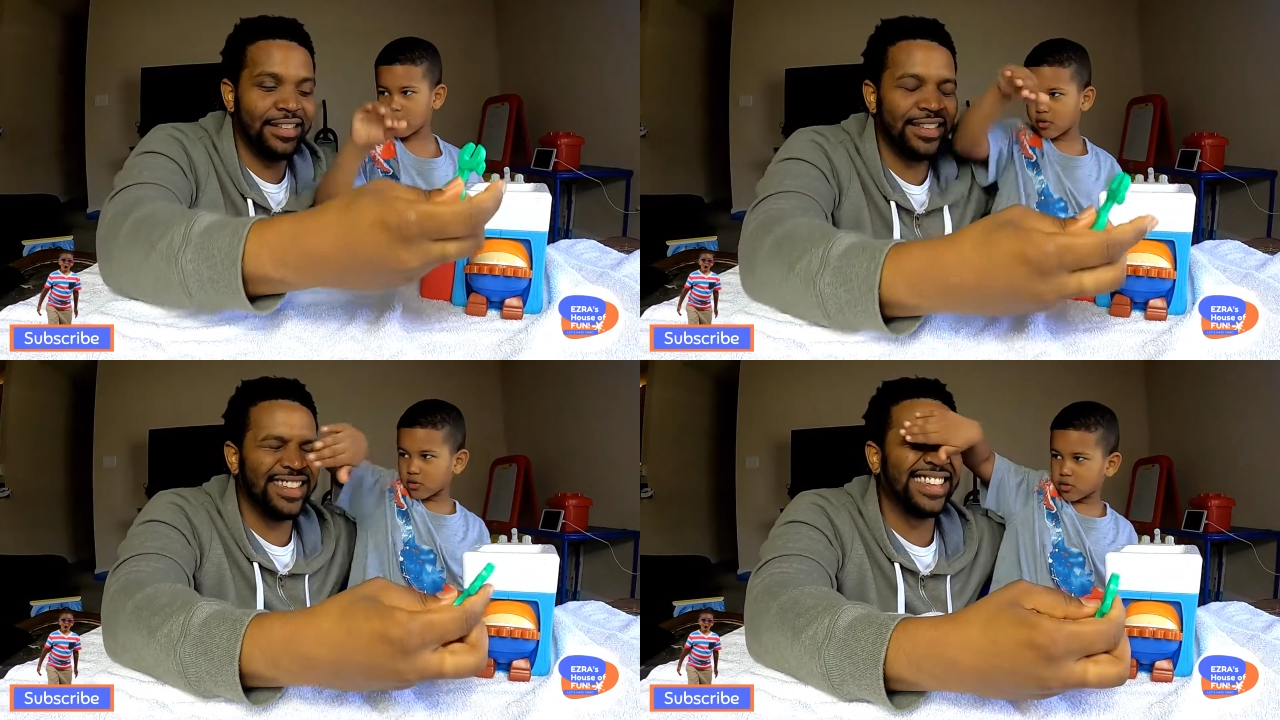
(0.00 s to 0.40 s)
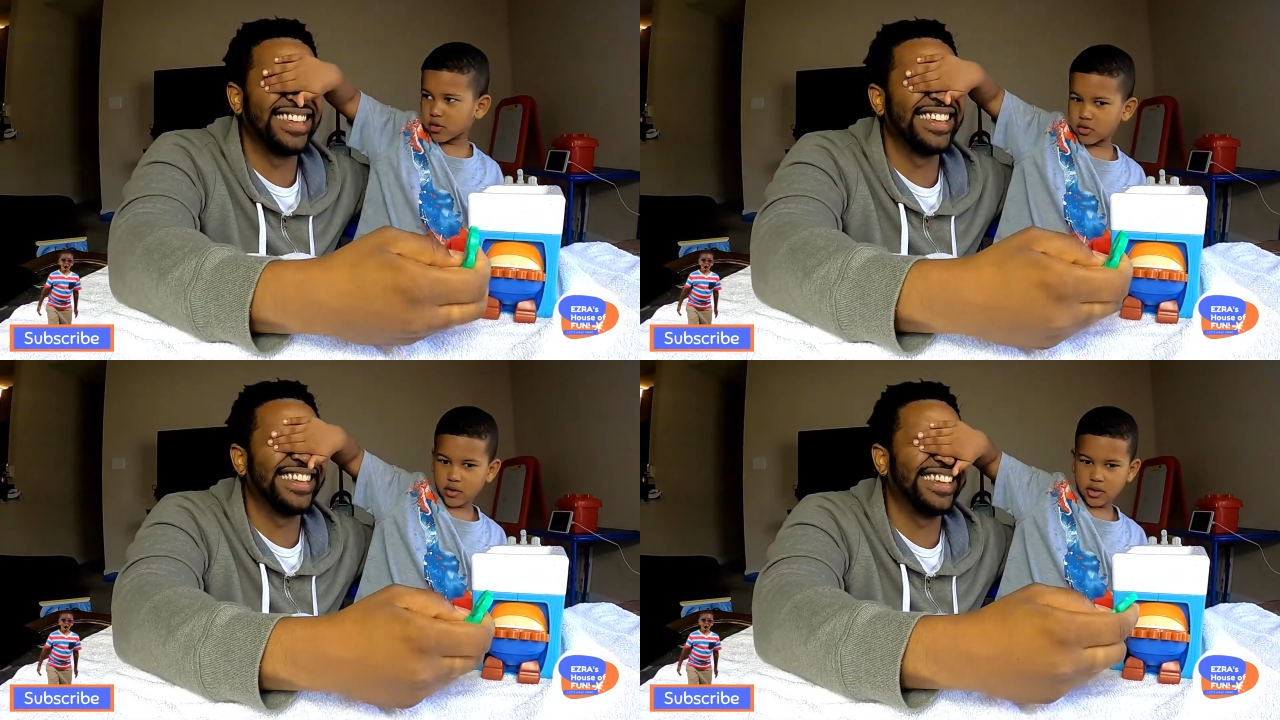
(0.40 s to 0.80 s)
Speaker 1: Cl oh,
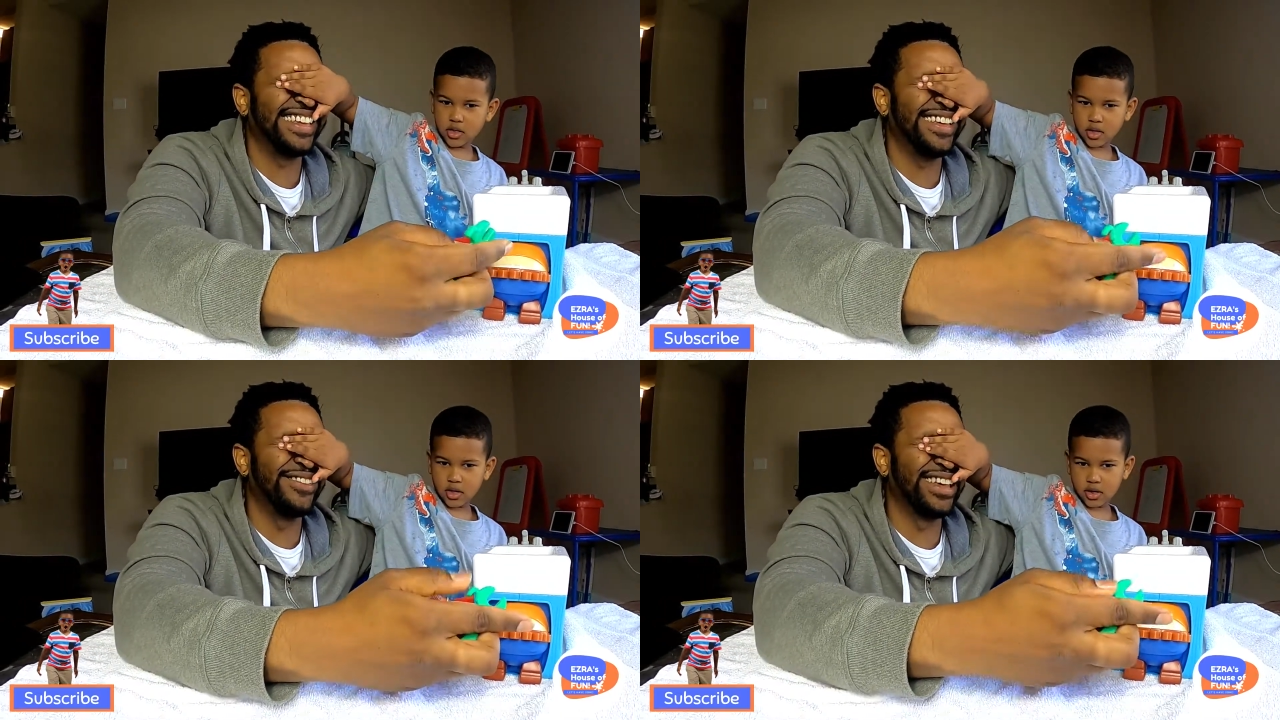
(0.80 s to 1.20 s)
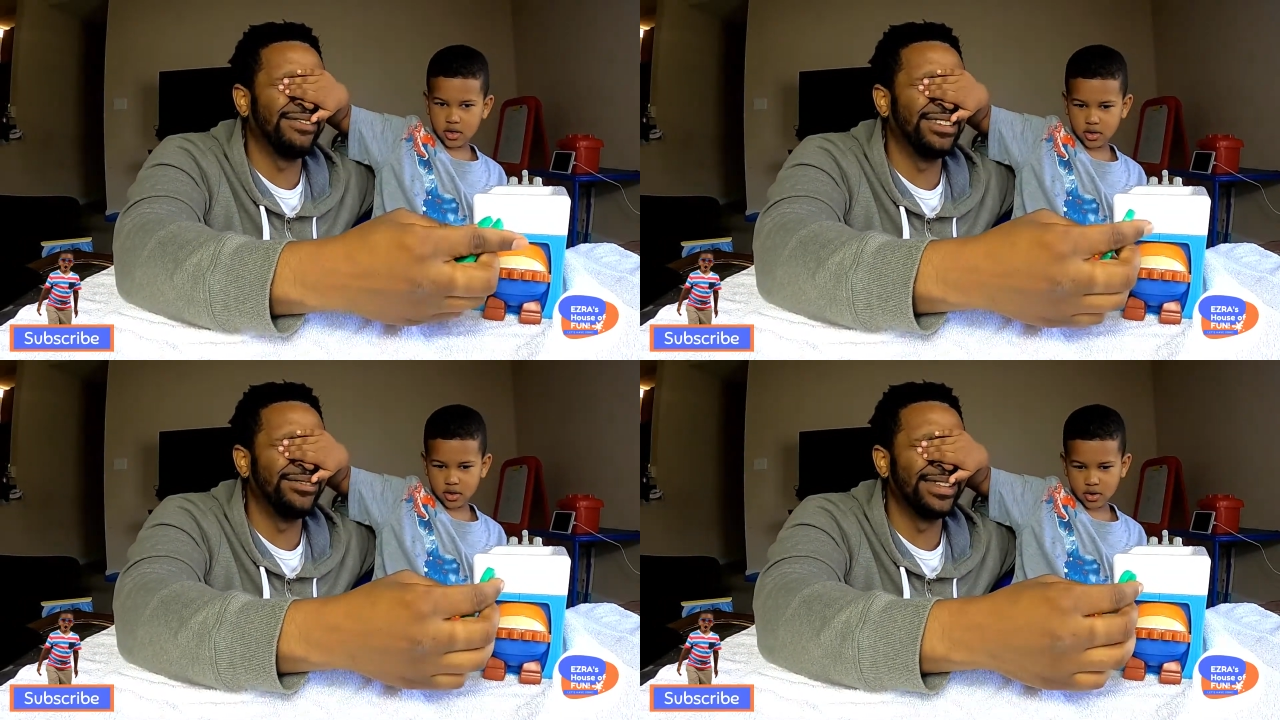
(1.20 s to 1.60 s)
clickers.
Speaker 2: Okay,
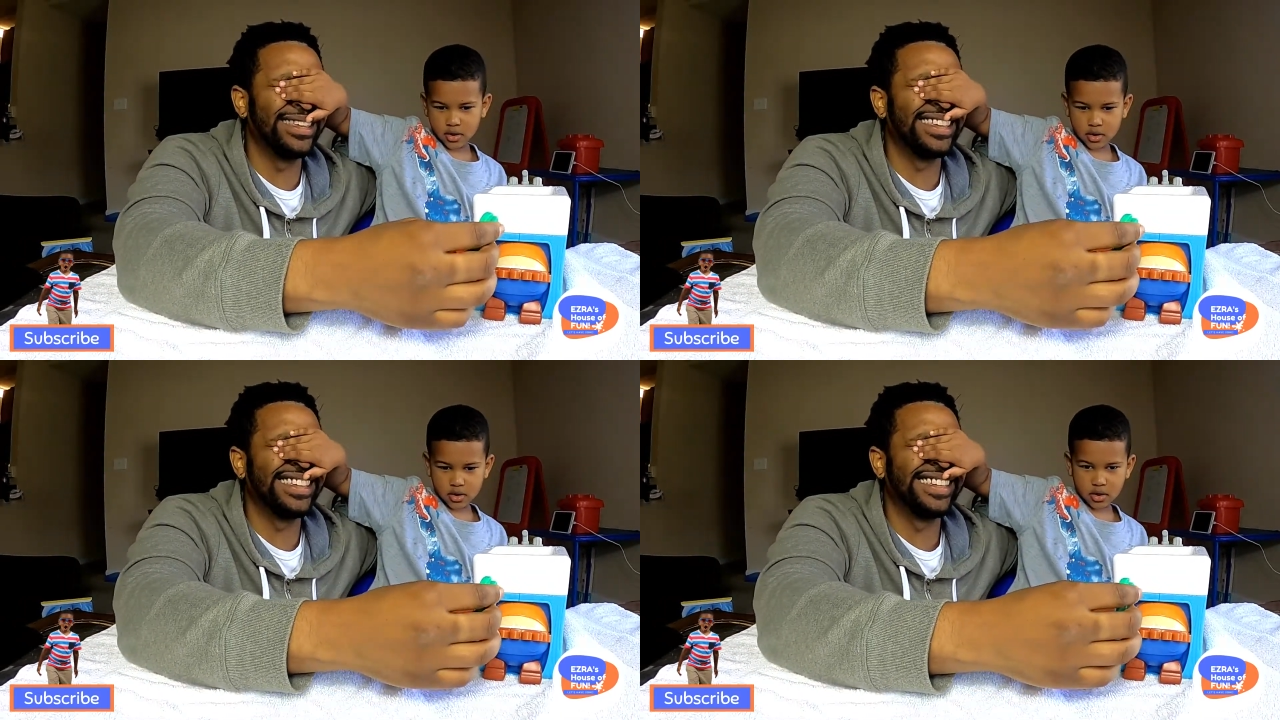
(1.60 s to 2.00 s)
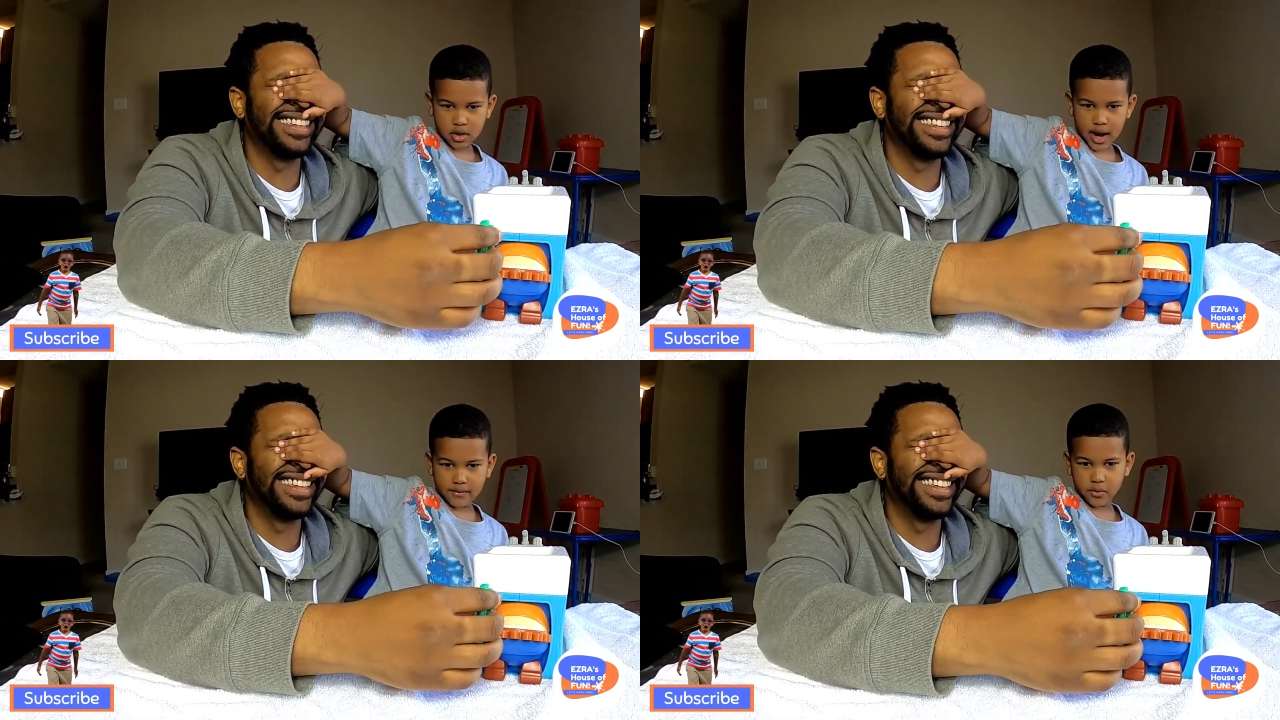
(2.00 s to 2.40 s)
we doing. it.
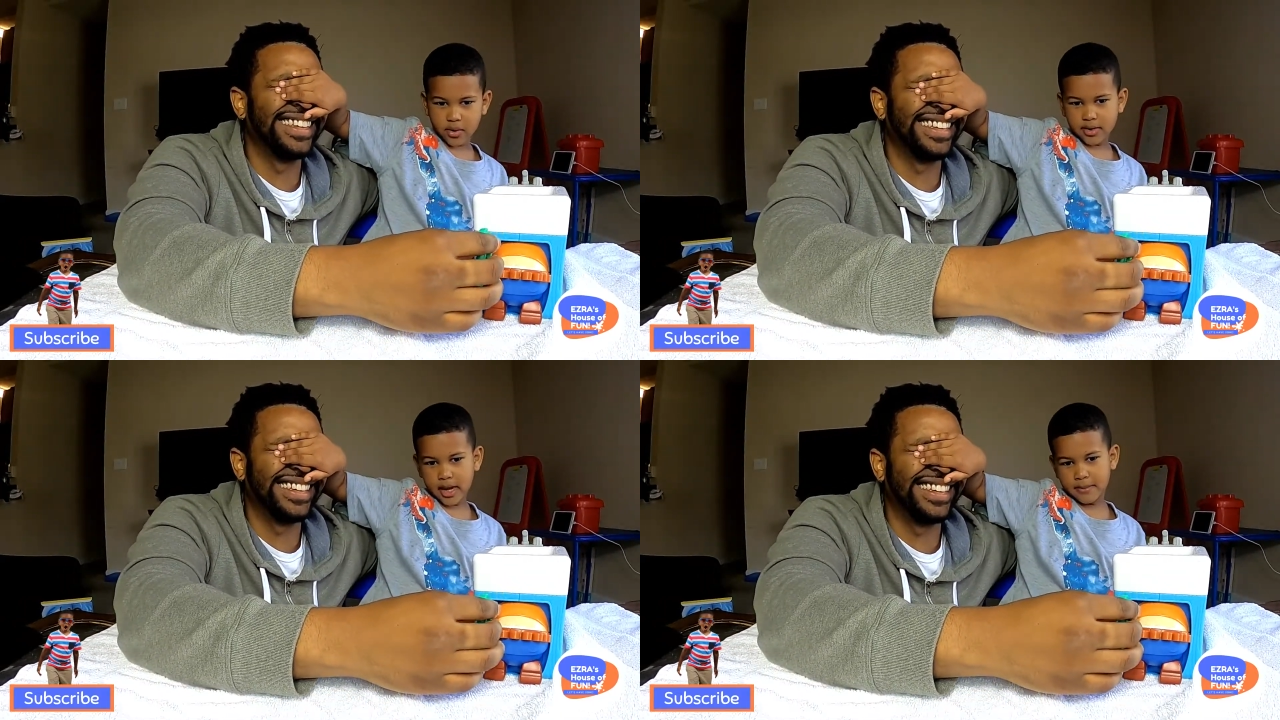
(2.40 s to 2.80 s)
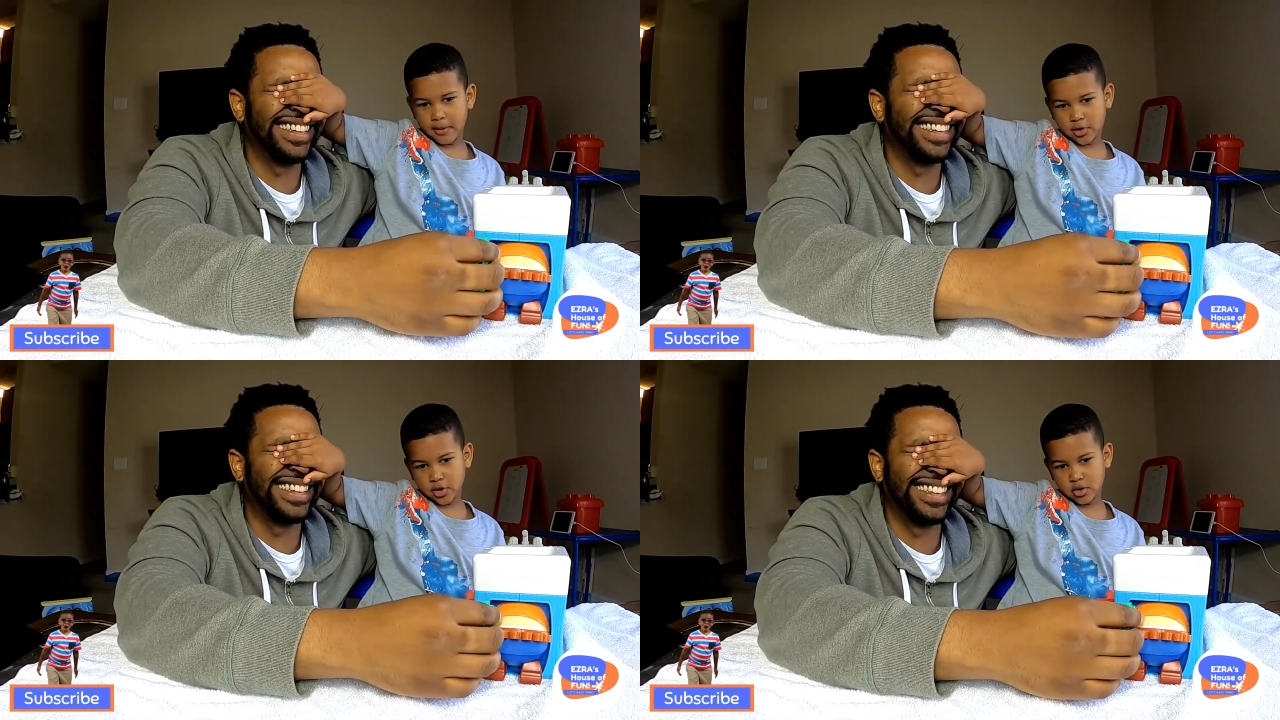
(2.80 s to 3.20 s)
Speaker 1: I'm doing a tape
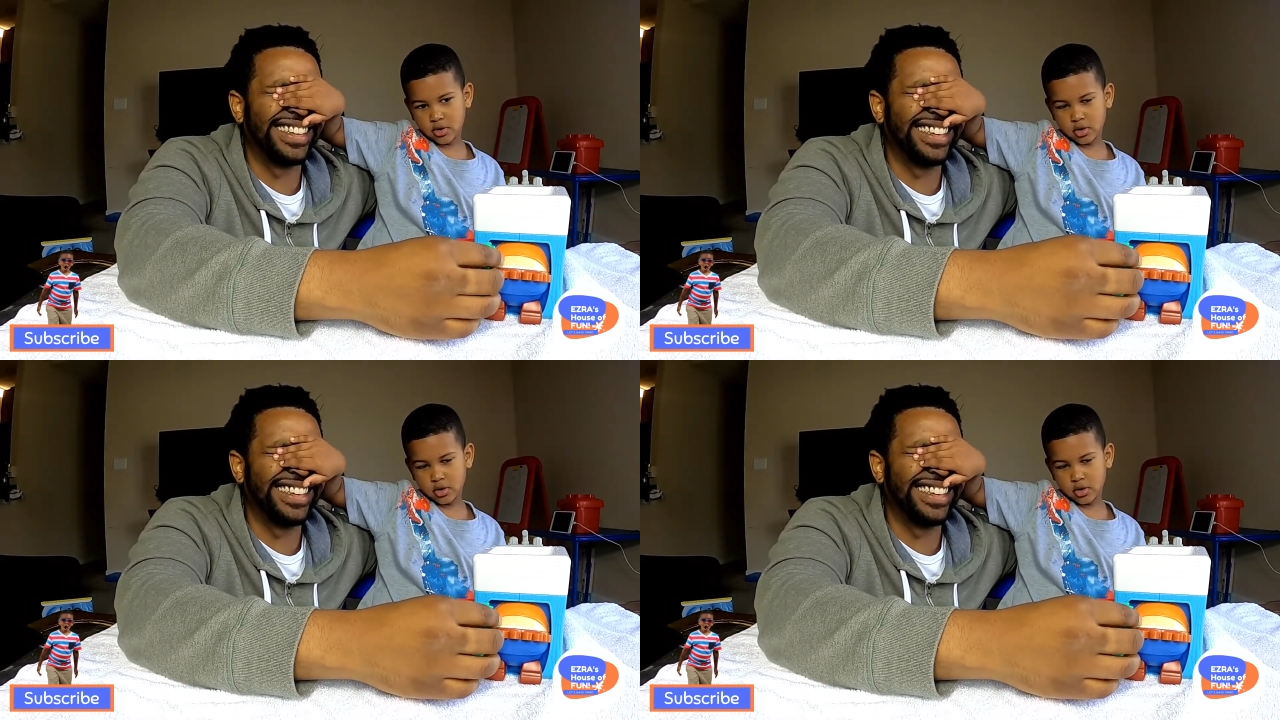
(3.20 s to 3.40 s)
measure.